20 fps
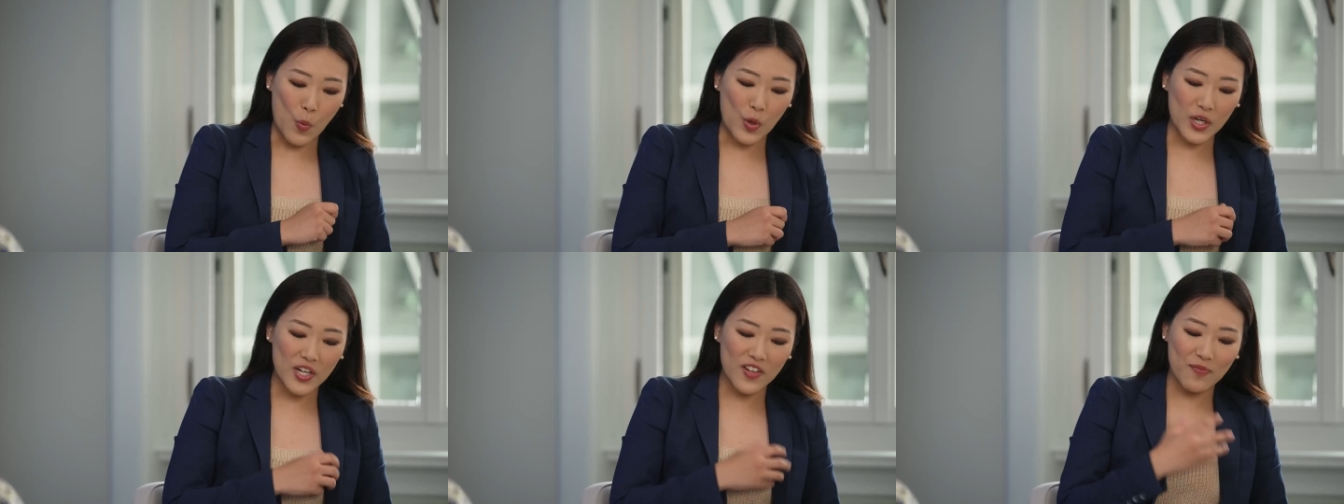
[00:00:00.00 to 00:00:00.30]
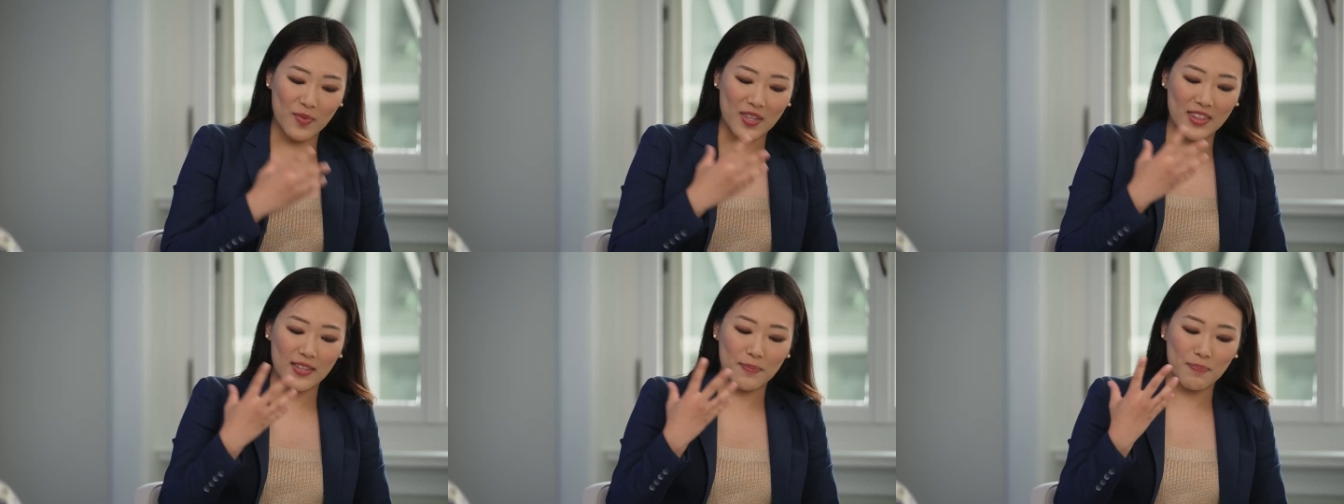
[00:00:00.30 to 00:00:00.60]
What
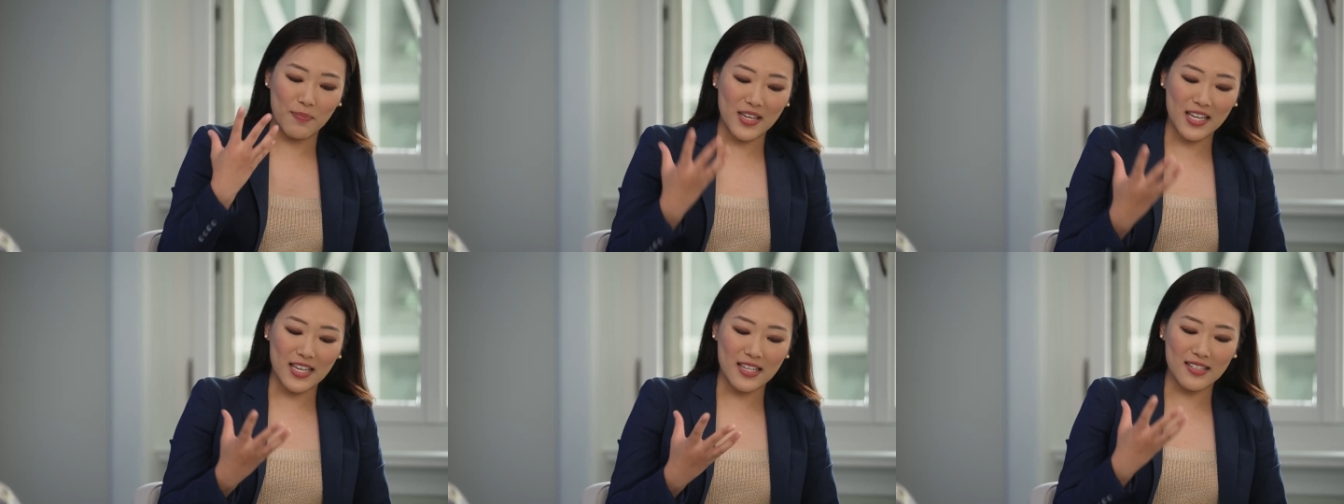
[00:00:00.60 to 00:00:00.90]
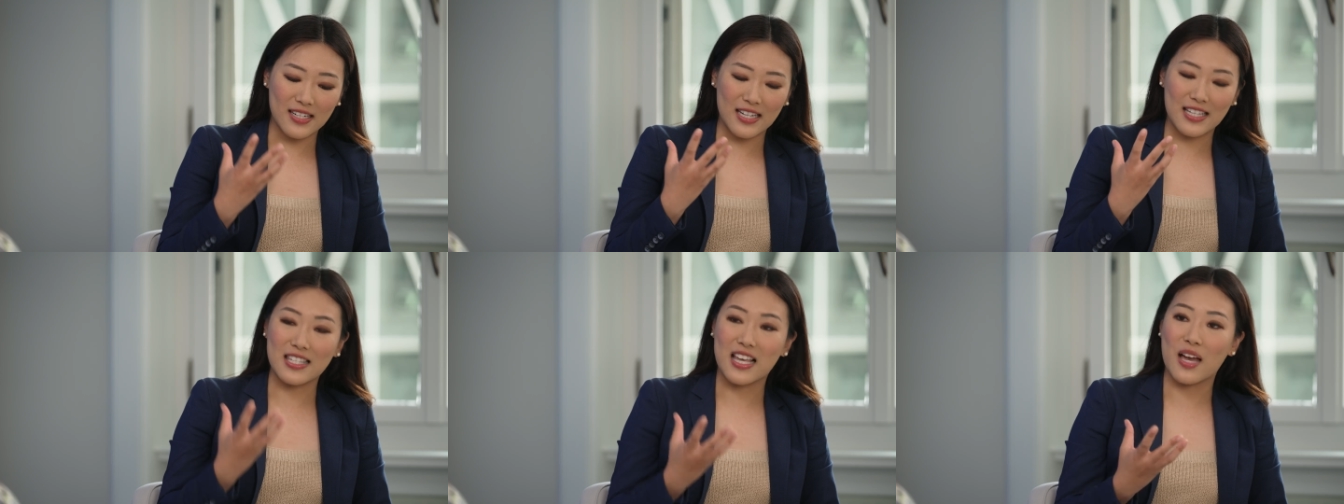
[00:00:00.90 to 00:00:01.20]
have been the
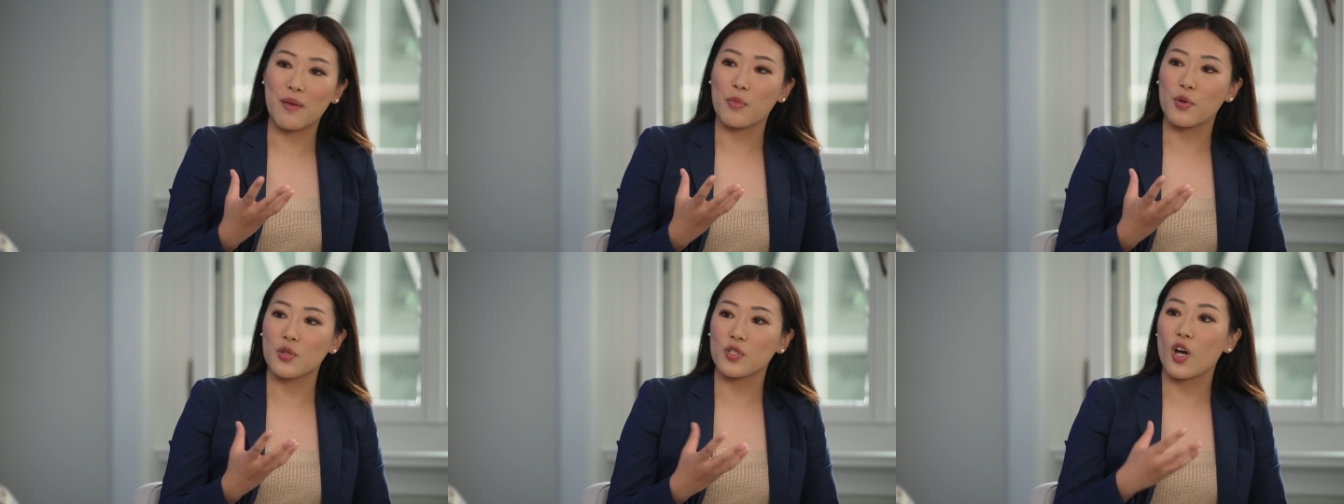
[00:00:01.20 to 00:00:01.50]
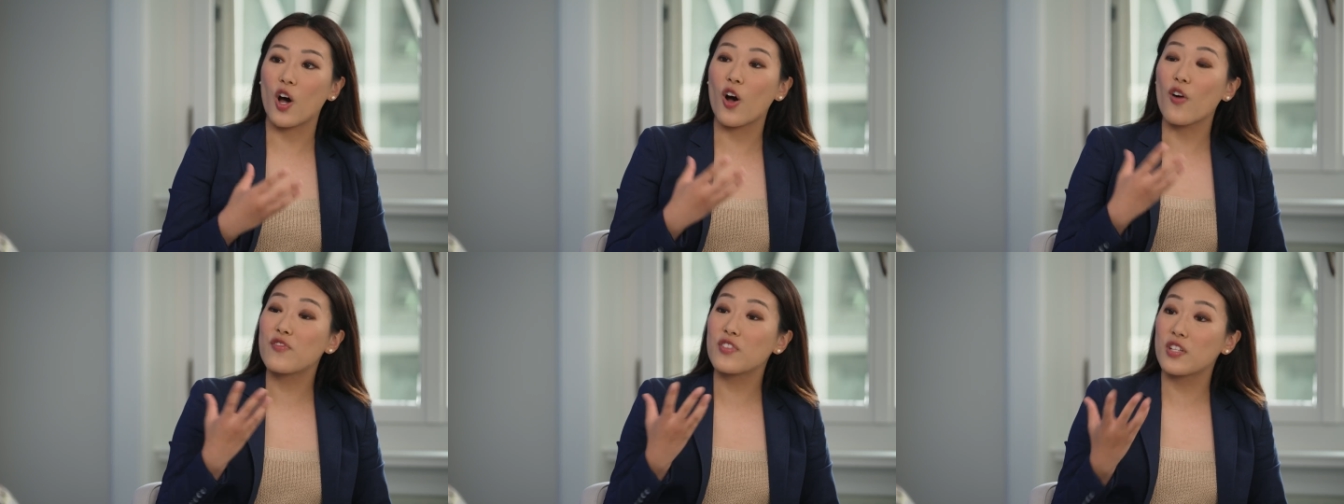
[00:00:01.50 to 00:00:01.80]
biggest examples
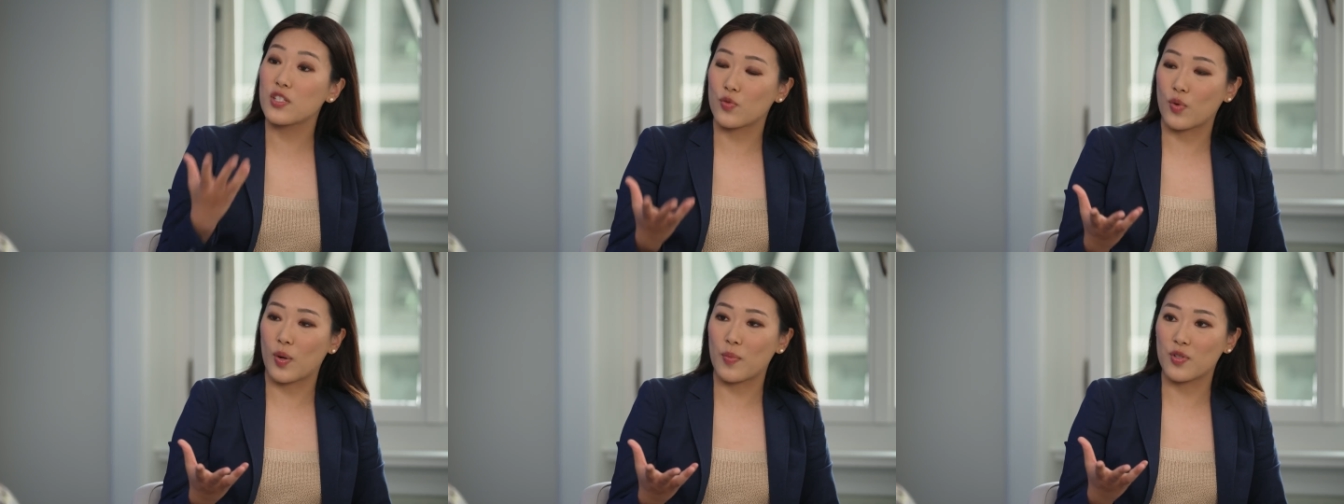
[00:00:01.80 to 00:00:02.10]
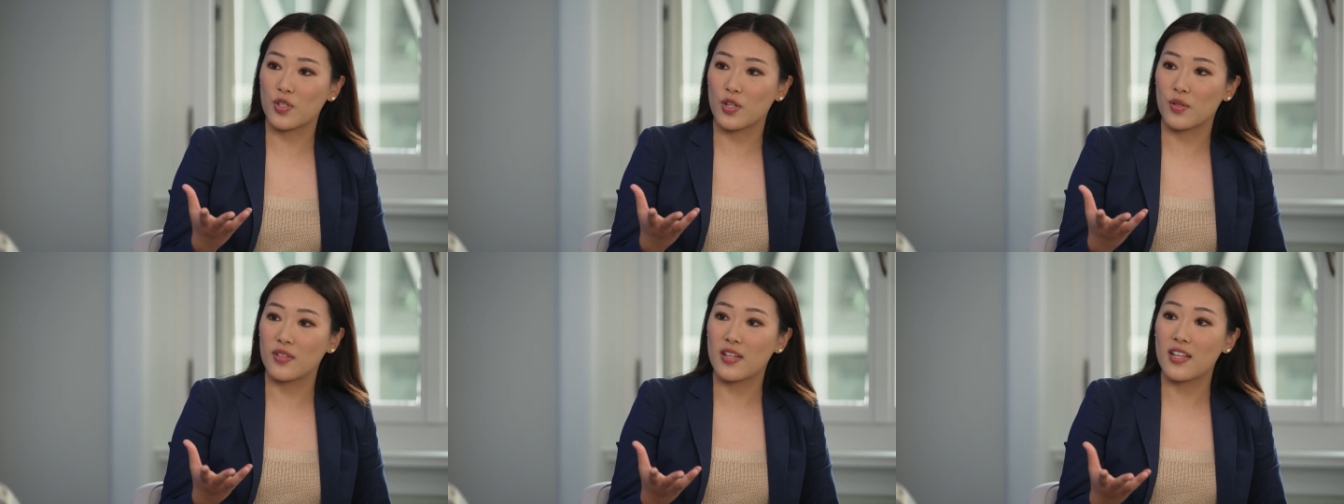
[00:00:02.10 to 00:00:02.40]
of
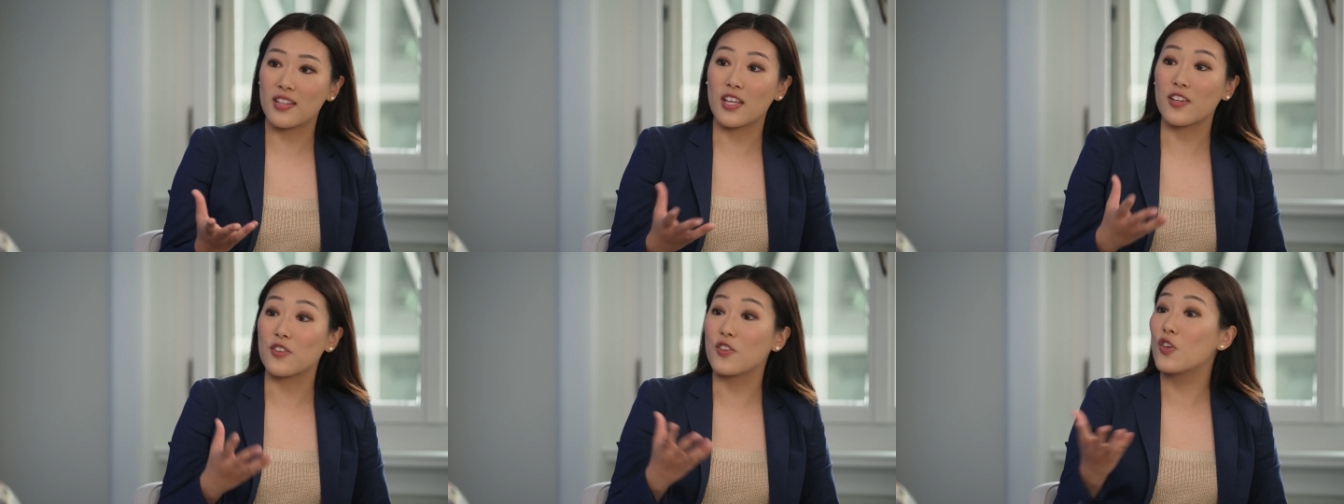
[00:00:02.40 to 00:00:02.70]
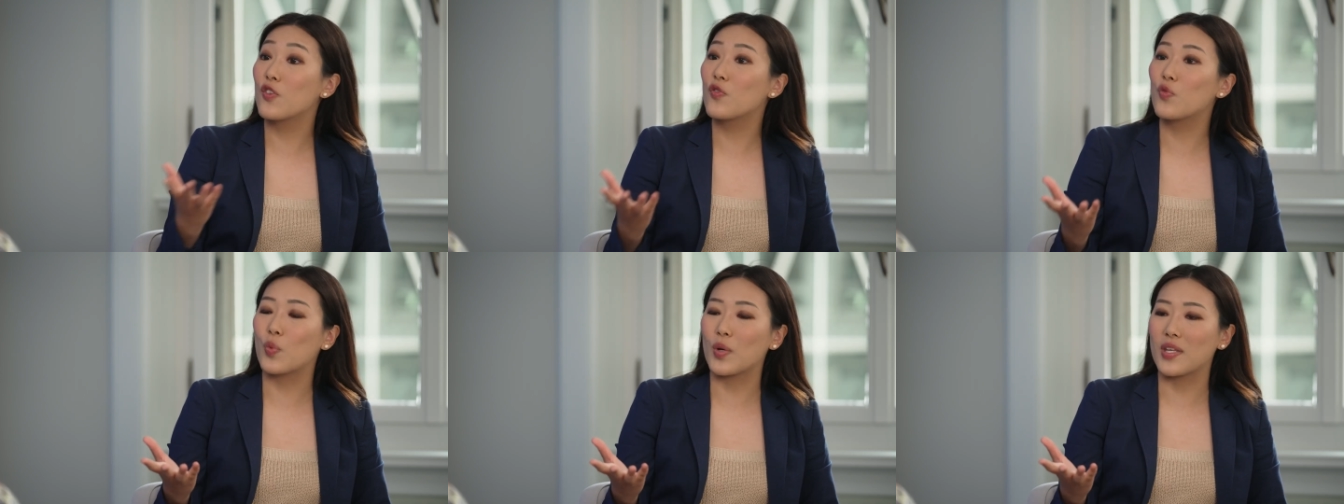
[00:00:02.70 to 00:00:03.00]
disruption that
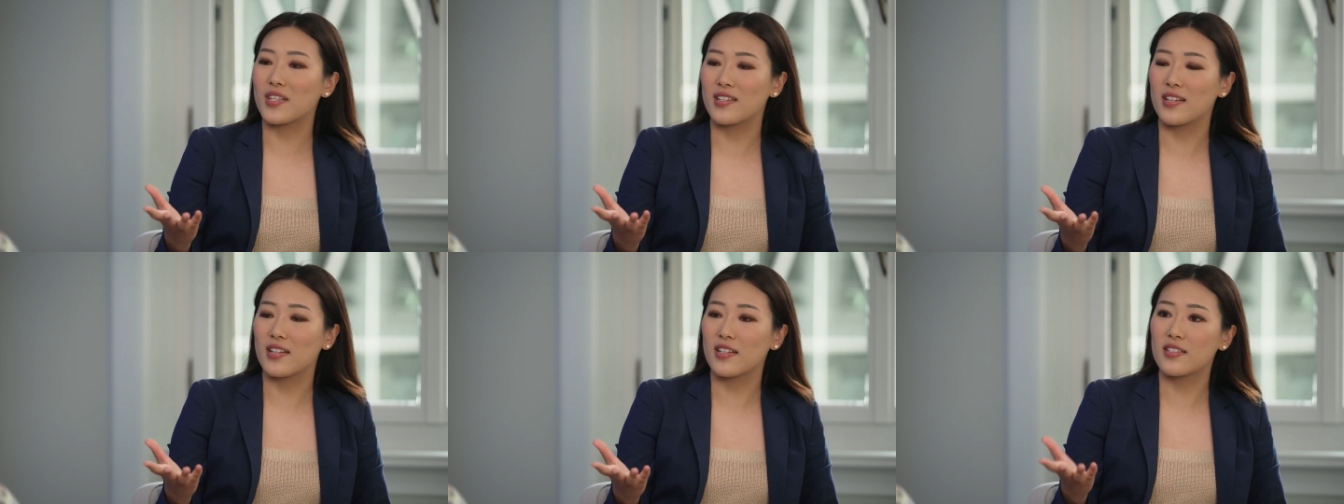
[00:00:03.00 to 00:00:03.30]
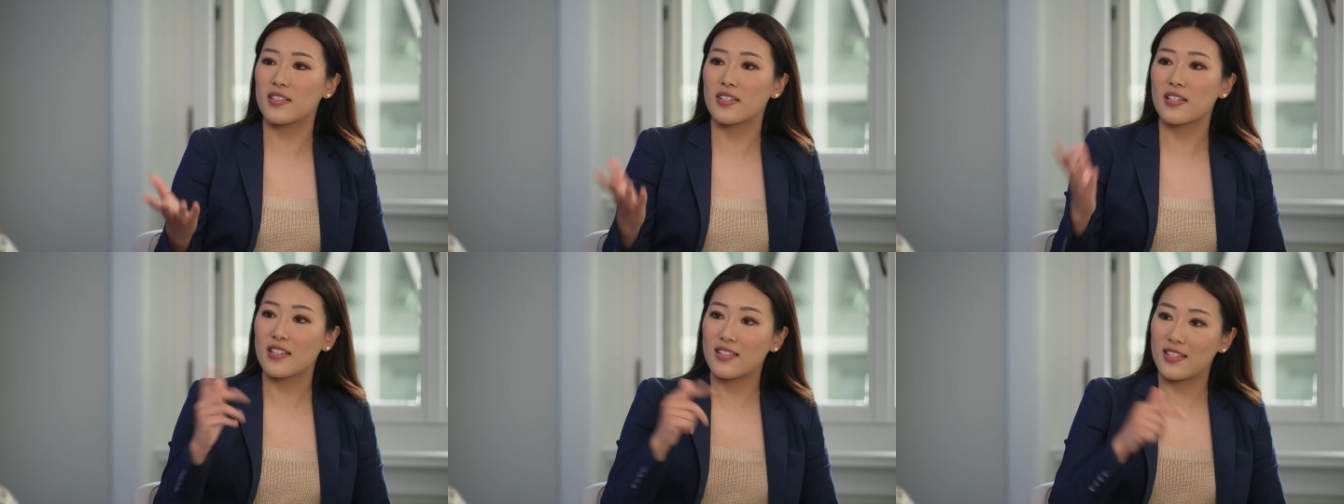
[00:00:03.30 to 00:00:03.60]
you've
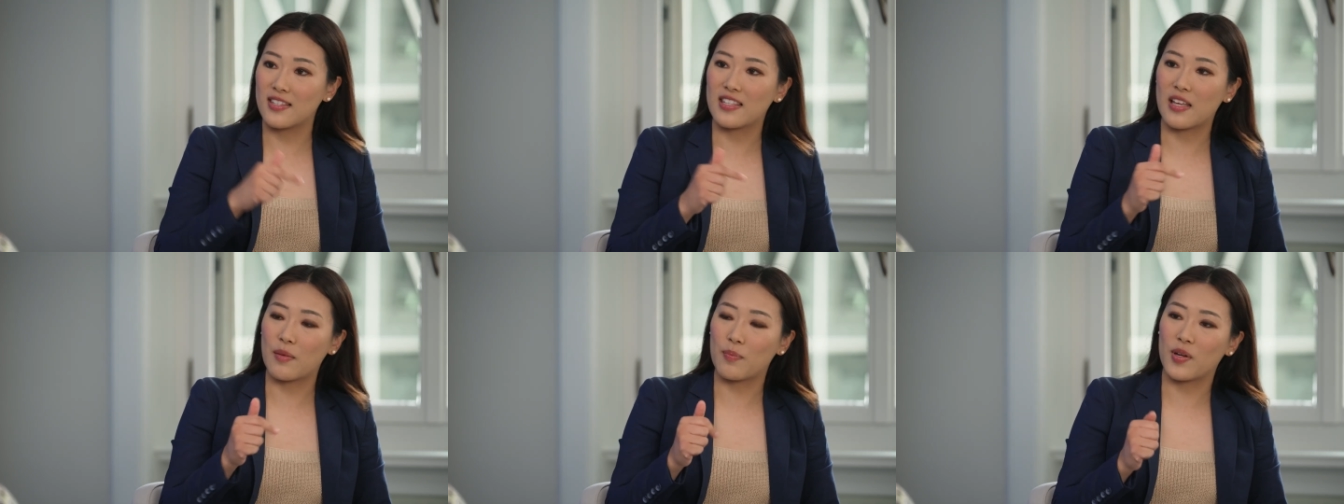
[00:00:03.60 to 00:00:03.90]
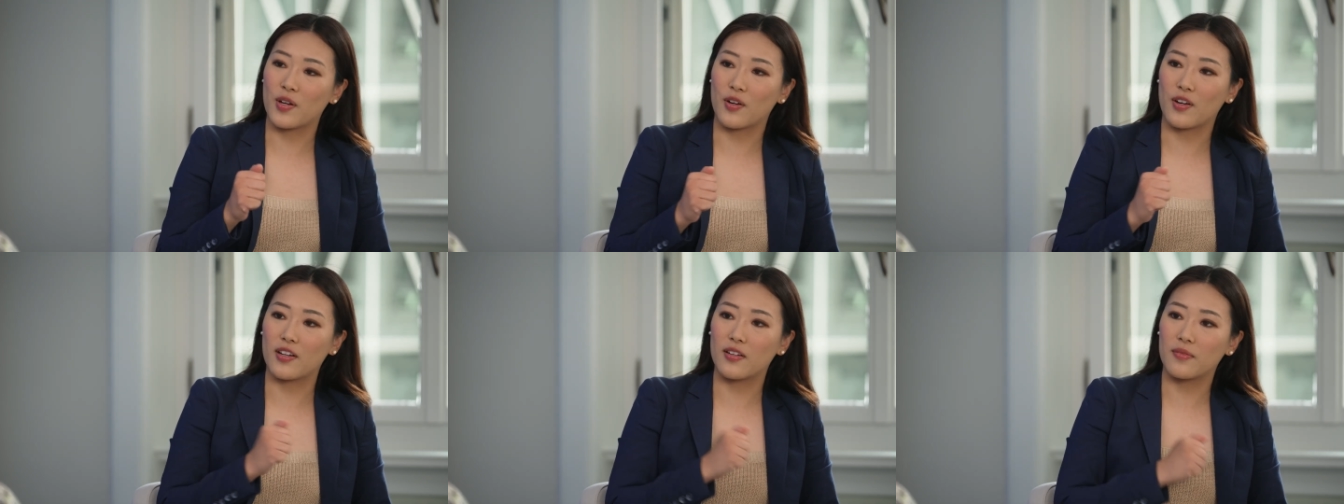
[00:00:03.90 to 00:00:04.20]
witnessed since that
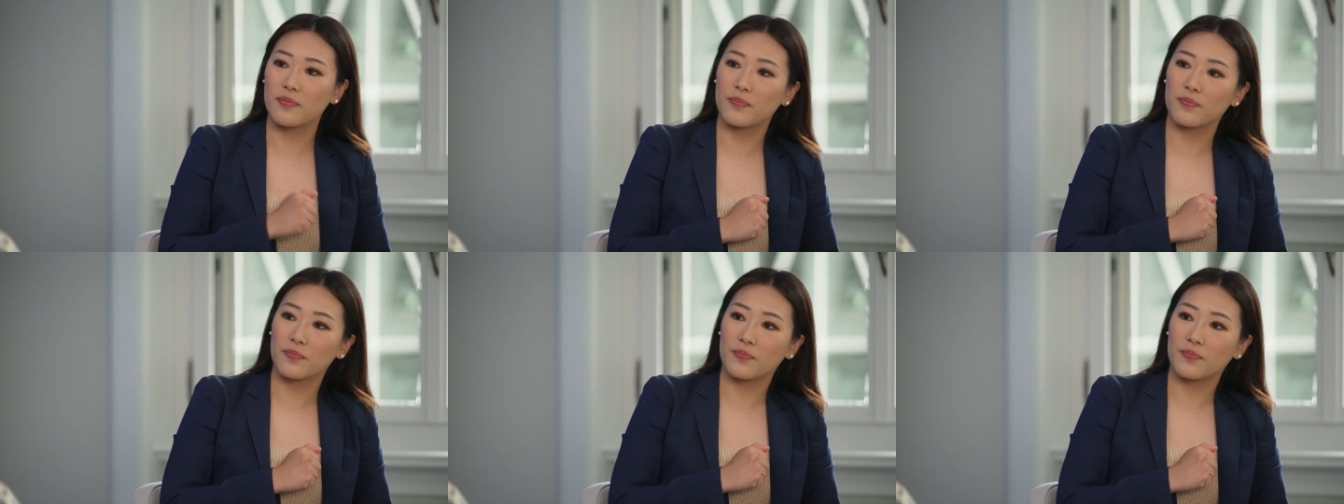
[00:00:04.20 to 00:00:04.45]
period?